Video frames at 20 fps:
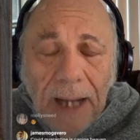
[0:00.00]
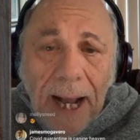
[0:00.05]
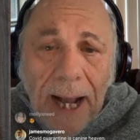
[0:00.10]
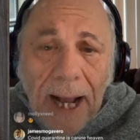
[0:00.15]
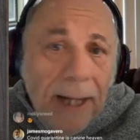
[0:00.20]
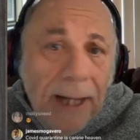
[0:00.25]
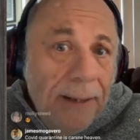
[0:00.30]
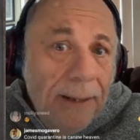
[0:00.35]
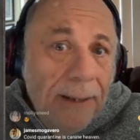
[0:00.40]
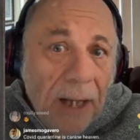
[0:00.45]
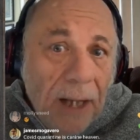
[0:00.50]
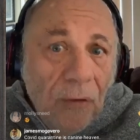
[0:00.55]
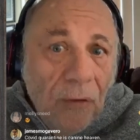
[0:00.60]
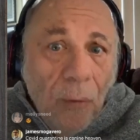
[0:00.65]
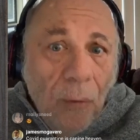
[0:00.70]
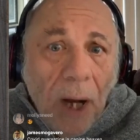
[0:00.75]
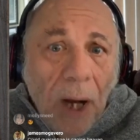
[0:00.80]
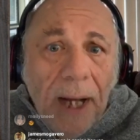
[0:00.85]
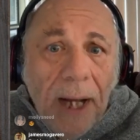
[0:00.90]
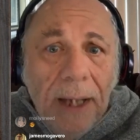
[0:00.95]
and
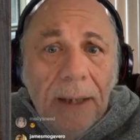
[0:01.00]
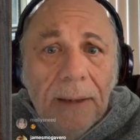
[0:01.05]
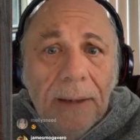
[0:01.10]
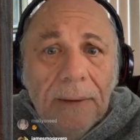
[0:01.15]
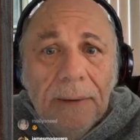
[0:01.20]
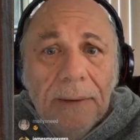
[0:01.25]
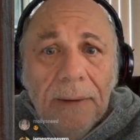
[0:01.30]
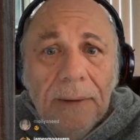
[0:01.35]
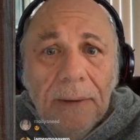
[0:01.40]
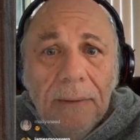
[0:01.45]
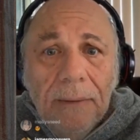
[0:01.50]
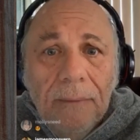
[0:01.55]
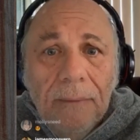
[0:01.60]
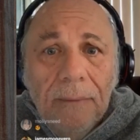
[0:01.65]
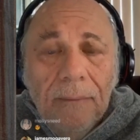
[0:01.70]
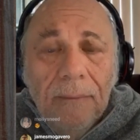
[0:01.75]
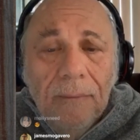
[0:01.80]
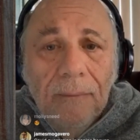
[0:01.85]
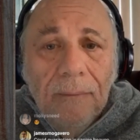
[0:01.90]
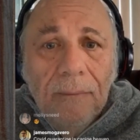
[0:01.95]
that's why
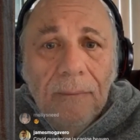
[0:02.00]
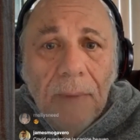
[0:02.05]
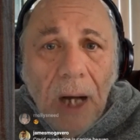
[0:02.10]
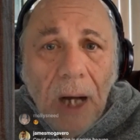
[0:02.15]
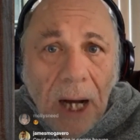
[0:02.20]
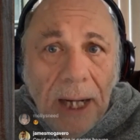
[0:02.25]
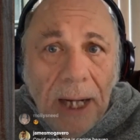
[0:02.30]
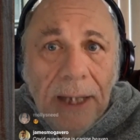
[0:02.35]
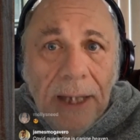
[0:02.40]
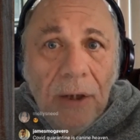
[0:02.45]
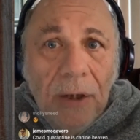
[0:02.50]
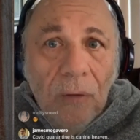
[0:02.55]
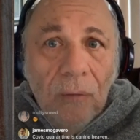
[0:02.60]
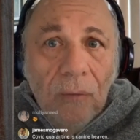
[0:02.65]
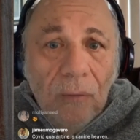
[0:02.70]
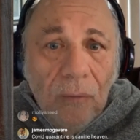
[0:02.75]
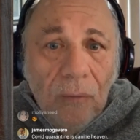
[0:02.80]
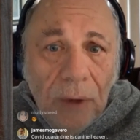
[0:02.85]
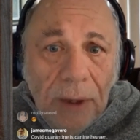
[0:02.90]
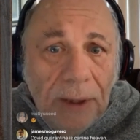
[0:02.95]
I
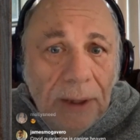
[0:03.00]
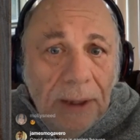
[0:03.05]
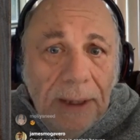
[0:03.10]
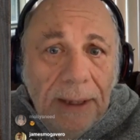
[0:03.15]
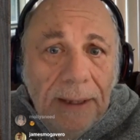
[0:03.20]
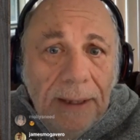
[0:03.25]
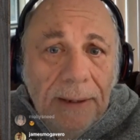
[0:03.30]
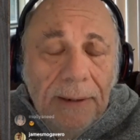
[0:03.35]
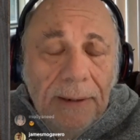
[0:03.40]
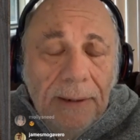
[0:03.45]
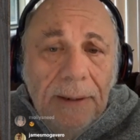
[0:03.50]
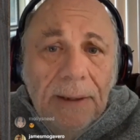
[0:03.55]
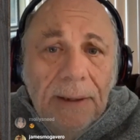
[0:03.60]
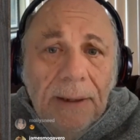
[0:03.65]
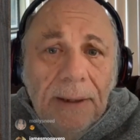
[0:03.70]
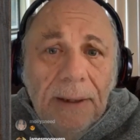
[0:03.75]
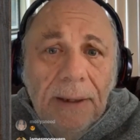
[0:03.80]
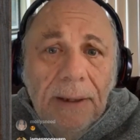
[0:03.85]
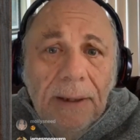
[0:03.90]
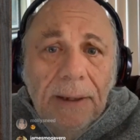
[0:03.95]
don't really
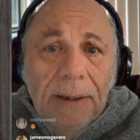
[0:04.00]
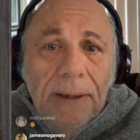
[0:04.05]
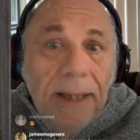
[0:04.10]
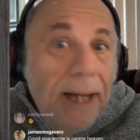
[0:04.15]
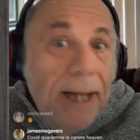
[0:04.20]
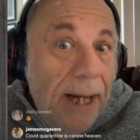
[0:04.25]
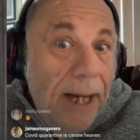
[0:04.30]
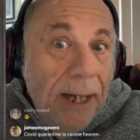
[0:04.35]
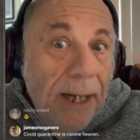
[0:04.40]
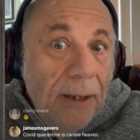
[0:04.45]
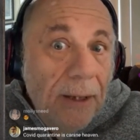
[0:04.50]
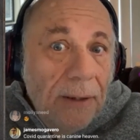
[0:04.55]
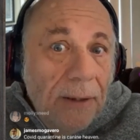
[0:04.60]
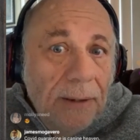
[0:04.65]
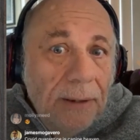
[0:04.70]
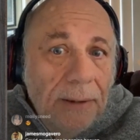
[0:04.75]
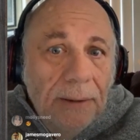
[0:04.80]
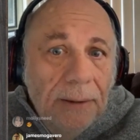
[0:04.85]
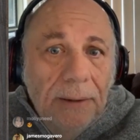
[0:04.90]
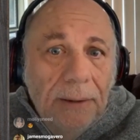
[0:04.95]
care
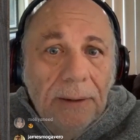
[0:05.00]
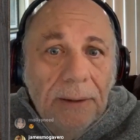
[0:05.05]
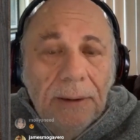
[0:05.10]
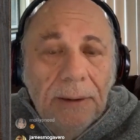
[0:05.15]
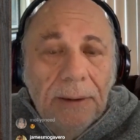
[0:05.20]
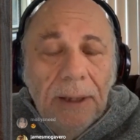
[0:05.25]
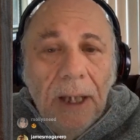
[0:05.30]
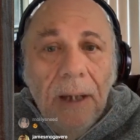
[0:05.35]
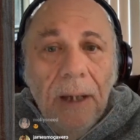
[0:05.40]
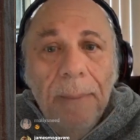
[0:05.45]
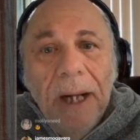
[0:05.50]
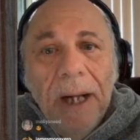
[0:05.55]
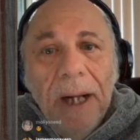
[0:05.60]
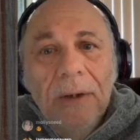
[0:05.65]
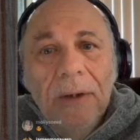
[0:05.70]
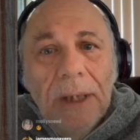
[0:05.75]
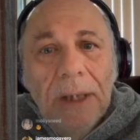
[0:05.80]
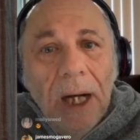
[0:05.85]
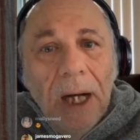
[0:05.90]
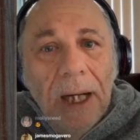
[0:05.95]

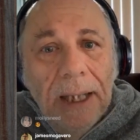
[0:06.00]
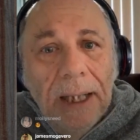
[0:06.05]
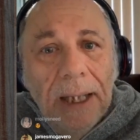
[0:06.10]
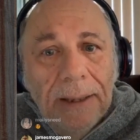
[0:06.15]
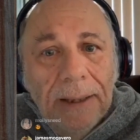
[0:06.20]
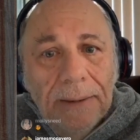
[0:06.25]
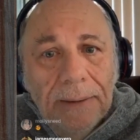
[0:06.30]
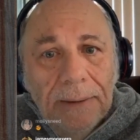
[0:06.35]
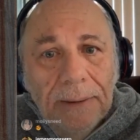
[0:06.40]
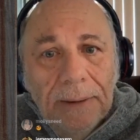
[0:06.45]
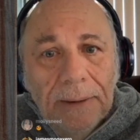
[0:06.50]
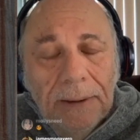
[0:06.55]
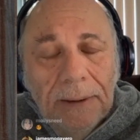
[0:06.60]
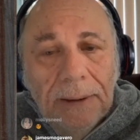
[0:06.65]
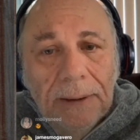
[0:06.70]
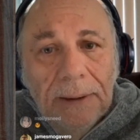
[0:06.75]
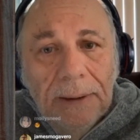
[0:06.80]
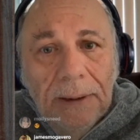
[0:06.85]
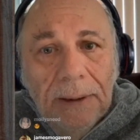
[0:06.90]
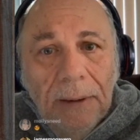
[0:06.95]
about dying,
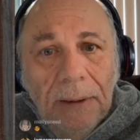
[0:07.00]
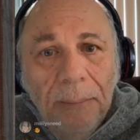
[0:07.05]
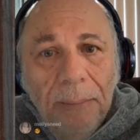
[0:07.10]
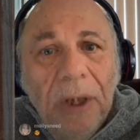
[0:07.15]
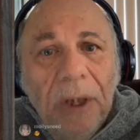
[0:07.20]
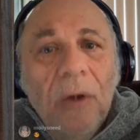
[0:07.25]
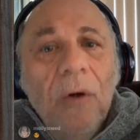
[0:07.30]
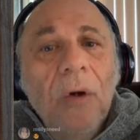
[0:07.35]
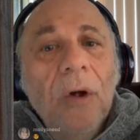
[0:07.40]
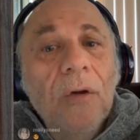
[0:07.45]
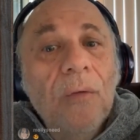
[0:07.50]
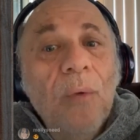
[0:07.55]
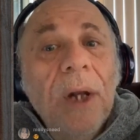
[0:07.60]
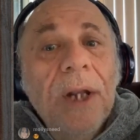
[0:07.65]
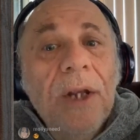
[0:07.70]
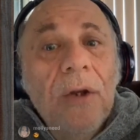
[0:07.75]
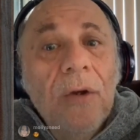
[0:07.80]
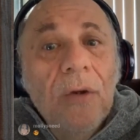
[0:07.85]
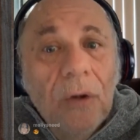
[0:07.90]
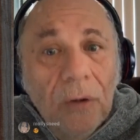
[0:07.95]
because
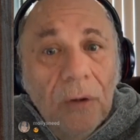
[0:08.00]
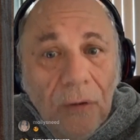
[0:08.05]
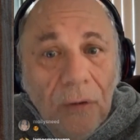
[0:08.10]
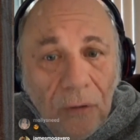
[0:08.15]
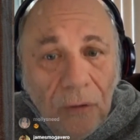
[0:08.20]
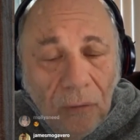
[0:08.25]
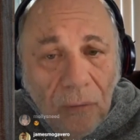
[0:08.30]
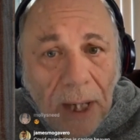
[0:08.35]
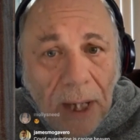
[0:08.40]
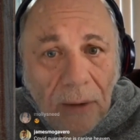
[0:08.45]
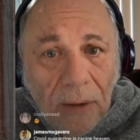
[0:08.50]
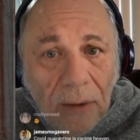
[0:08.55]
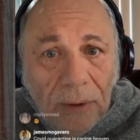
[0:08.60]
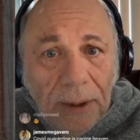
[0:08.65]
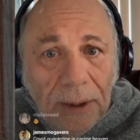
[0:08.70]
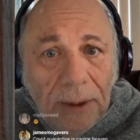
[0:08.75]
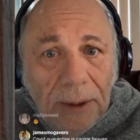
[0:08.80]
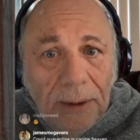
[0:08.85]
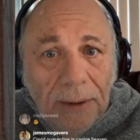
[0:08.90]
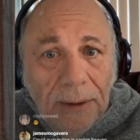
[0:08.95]
when you're
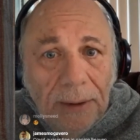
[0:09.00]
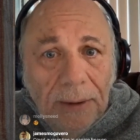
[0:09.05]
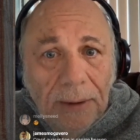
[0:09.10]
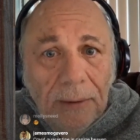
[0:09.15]
surrounded